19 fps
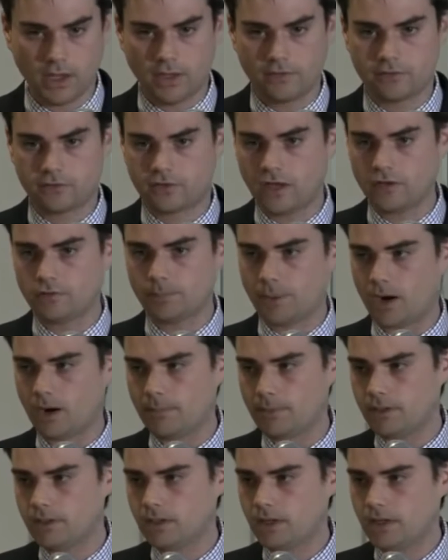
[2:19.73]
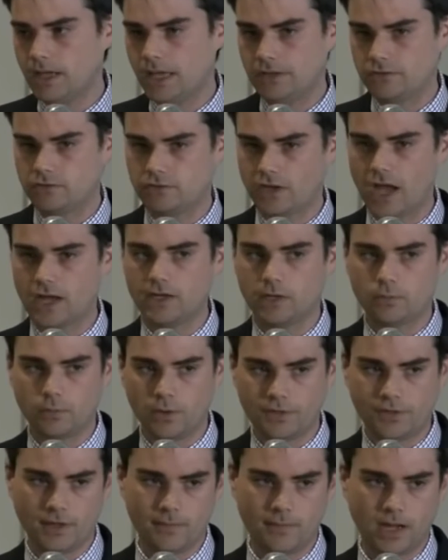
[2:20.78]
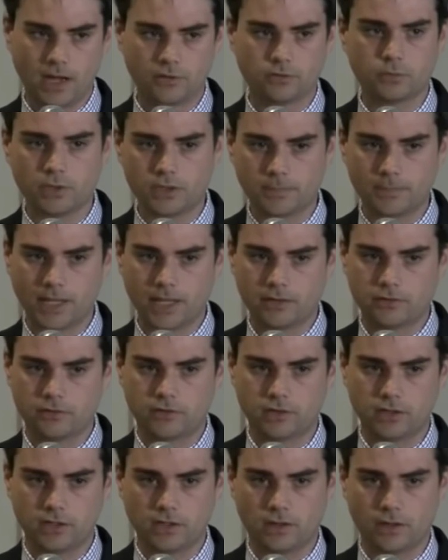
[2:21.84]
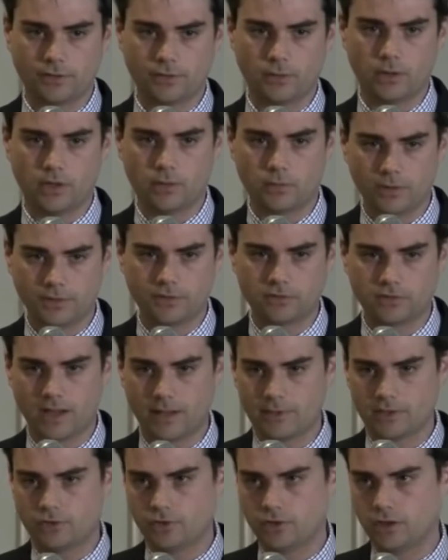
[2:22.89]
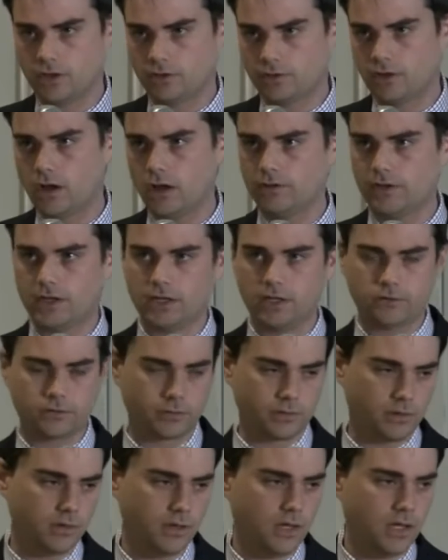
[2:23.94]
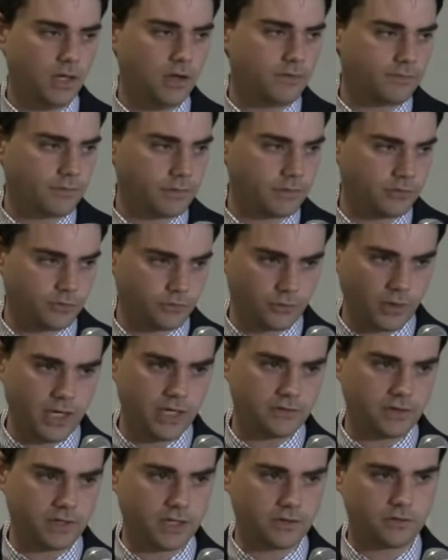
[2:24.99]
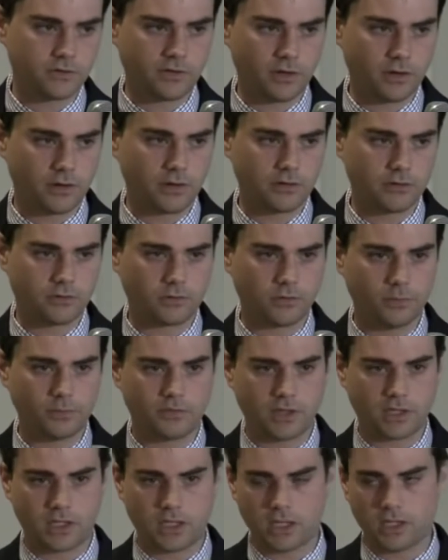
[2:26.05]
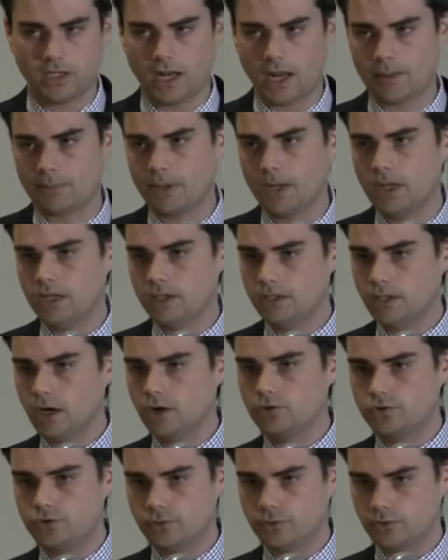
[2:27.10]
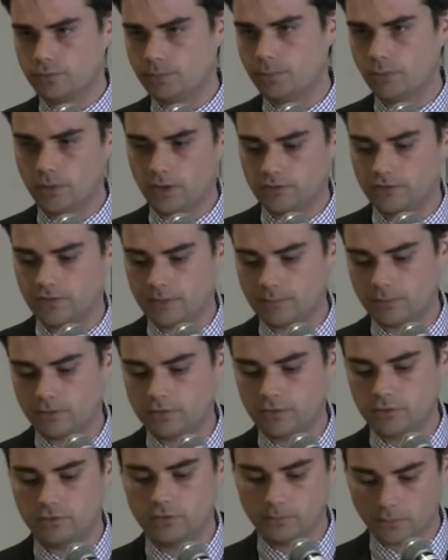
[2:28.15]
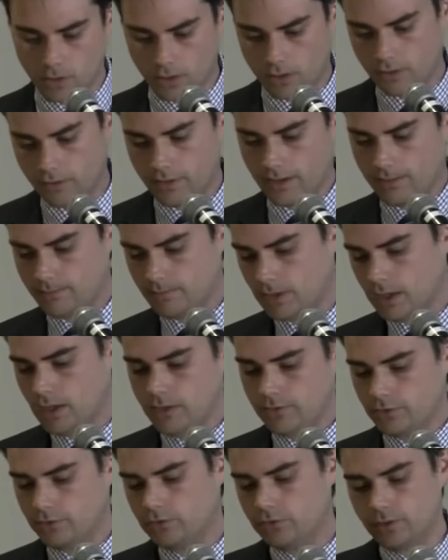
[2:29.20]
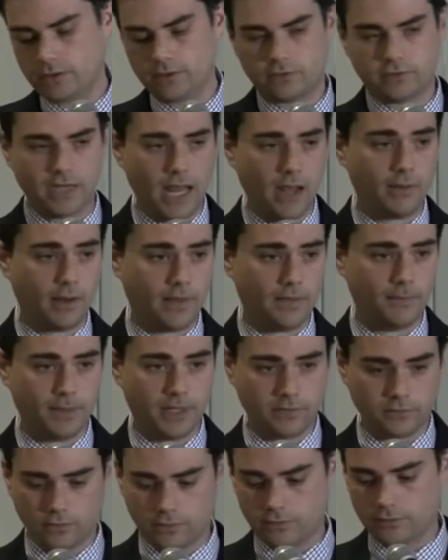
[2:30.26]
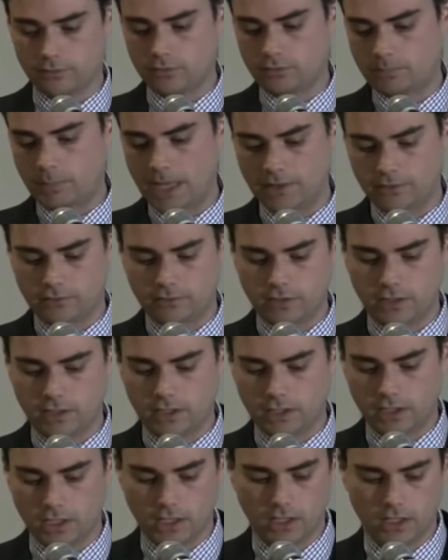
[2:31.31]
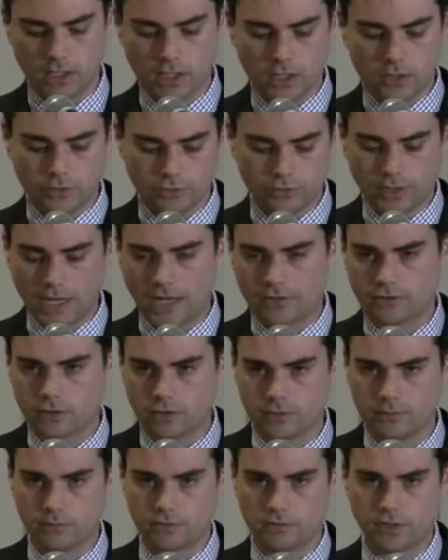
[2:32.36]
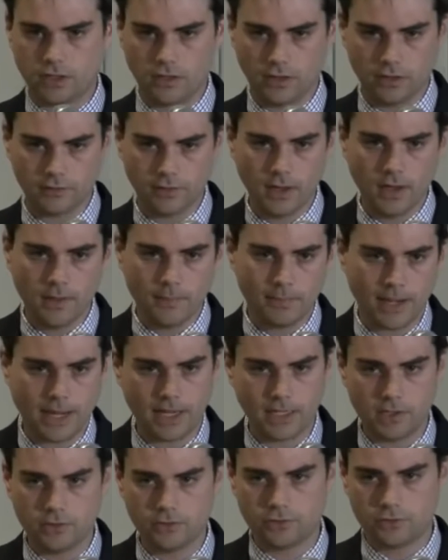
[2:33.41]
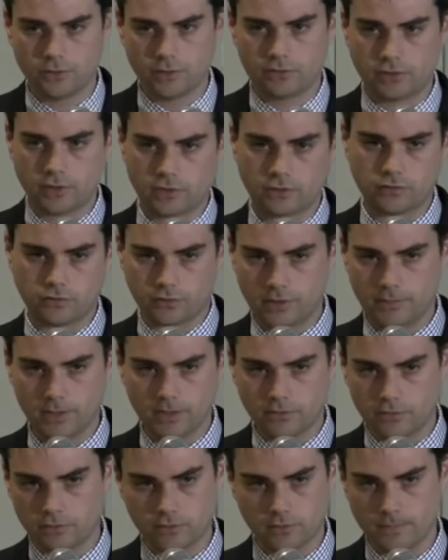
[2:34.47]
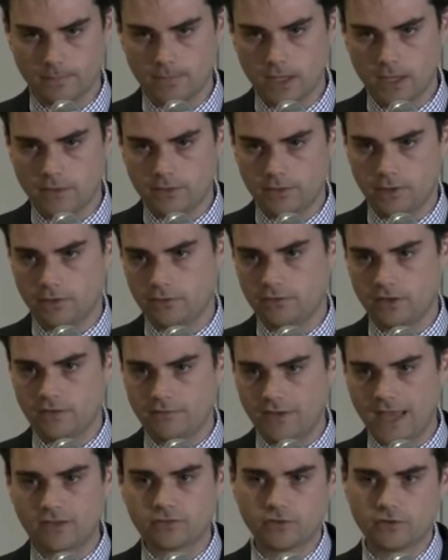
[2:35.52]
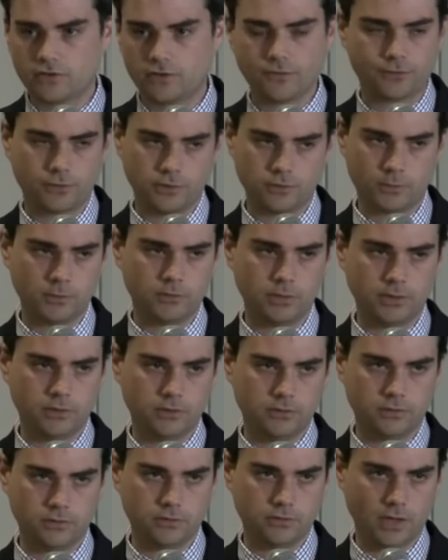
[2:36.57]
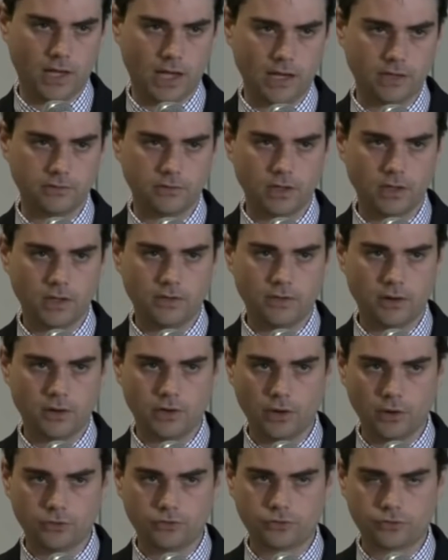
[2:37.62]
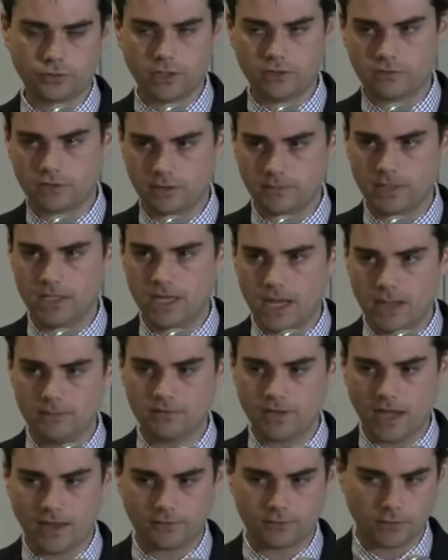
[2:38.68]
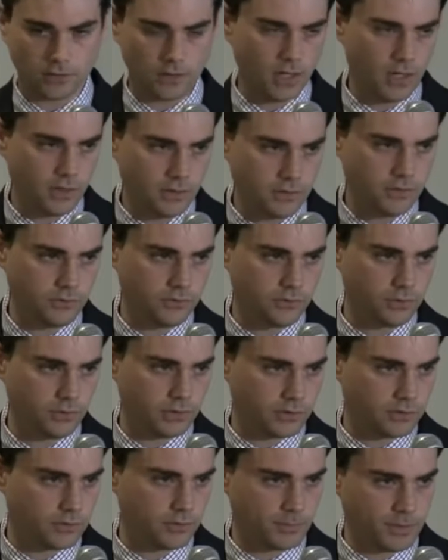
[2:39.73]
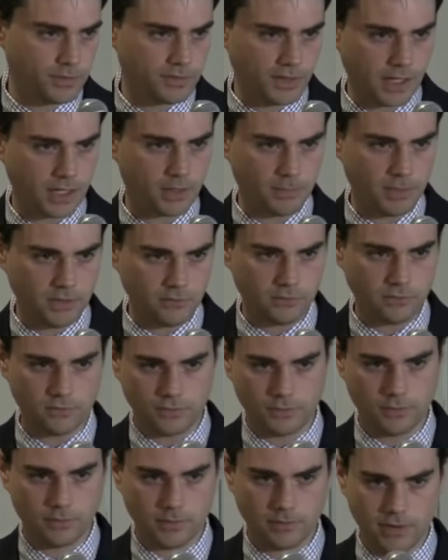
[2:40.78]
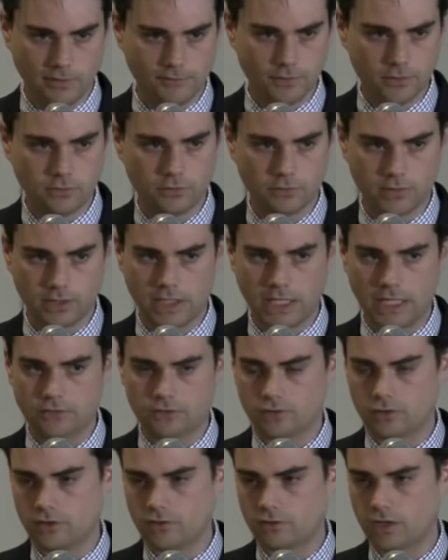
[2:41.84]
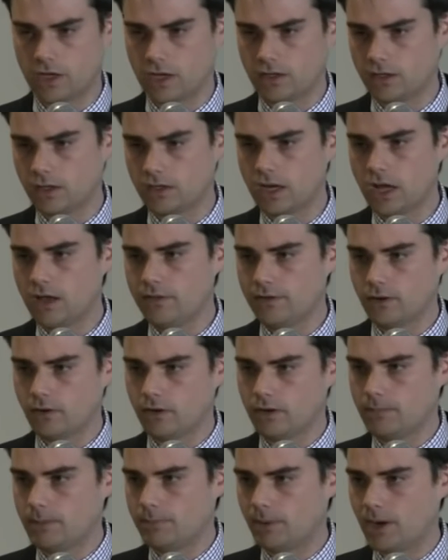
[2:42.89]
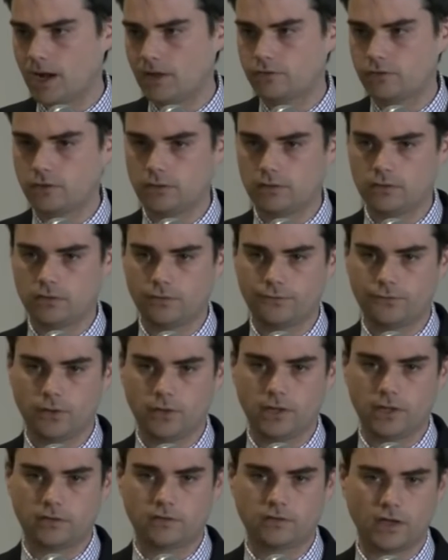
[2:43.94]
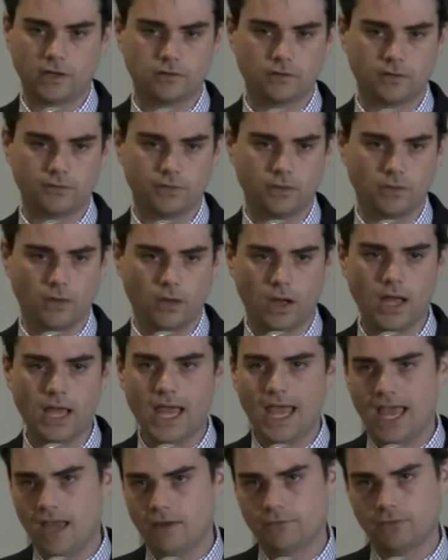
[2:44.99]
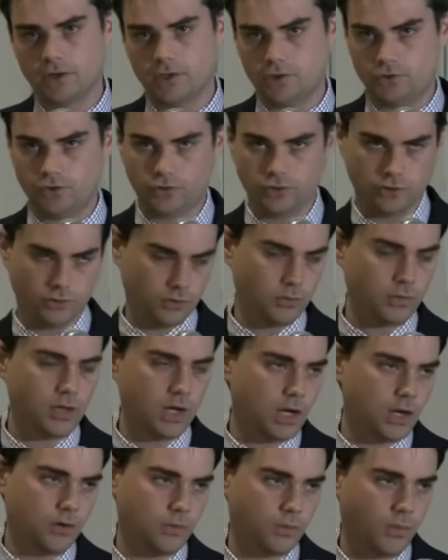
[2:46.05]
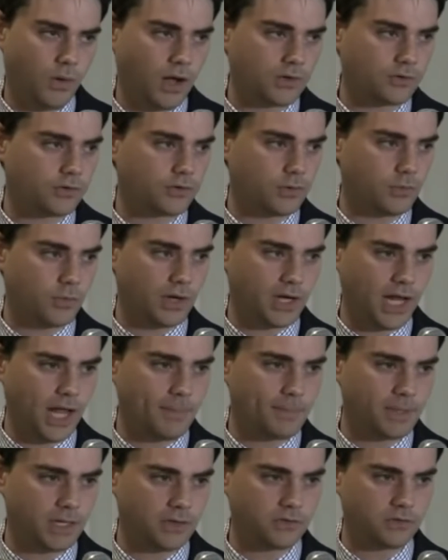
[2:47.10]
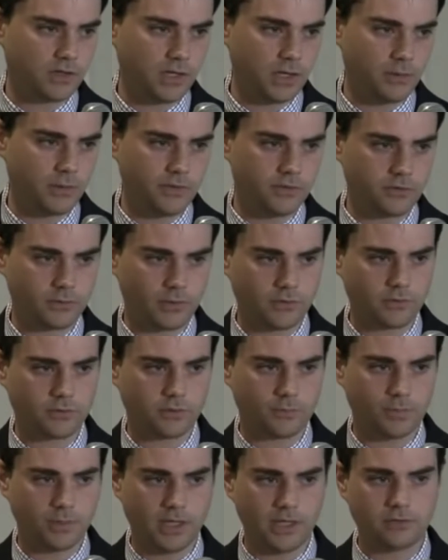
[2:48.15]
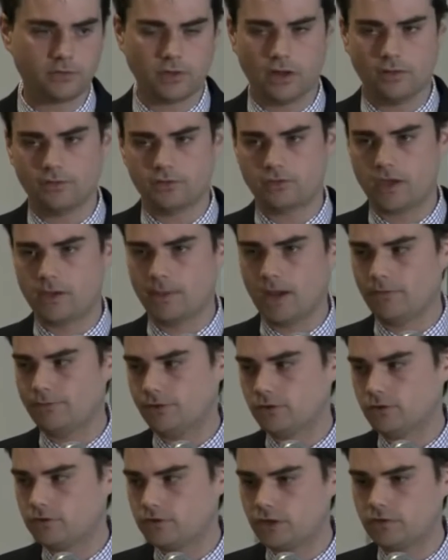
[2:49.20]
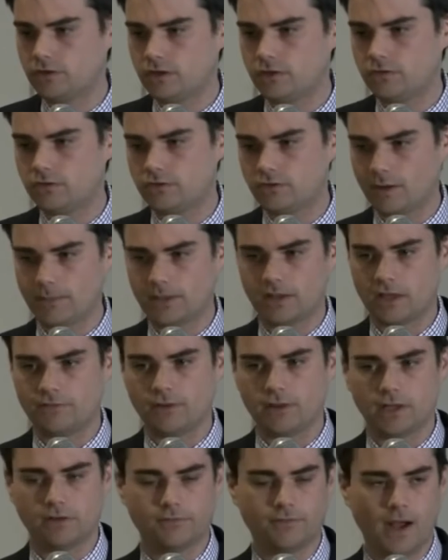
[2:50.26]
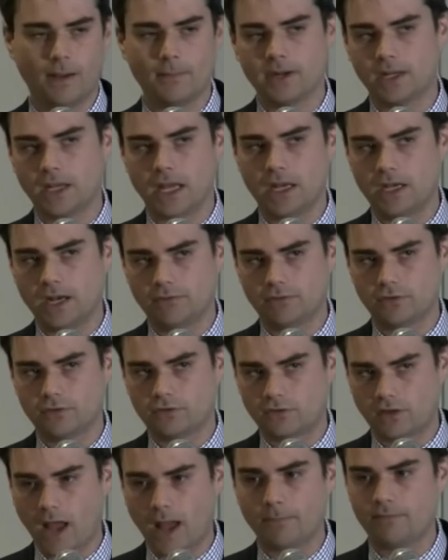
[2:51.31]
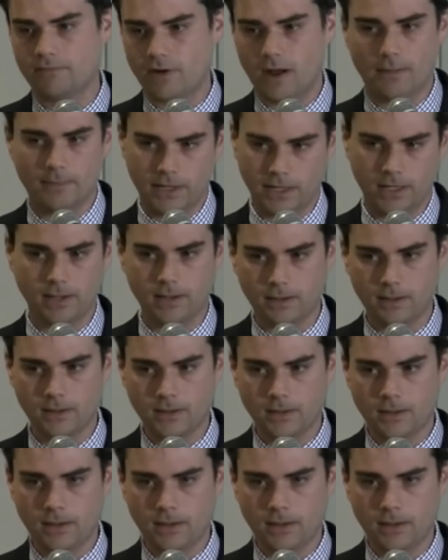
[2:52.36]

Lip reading: And the State Department has sided with Hamas, with the Palestinian Authority, with Islamic Jihad, called on Israel for restraint against terrorist groups that kidnap young Jewish boys and then proceed to murder them. They're doing this now on the basis of this Palestinian kid who tragically was killed by Jewish extremists. There is a vast difference between the two sides. There are no streets going to be named after these Jewish pathetic pieces of human refuse who engaged in this conduct. They're going to be prosecuted to the full extent of the law. Every Jew who watched what happened on Sunday when this arrest took place and all this came out felt sick to his stomach. They felt like vomiting and never stopped vomiting.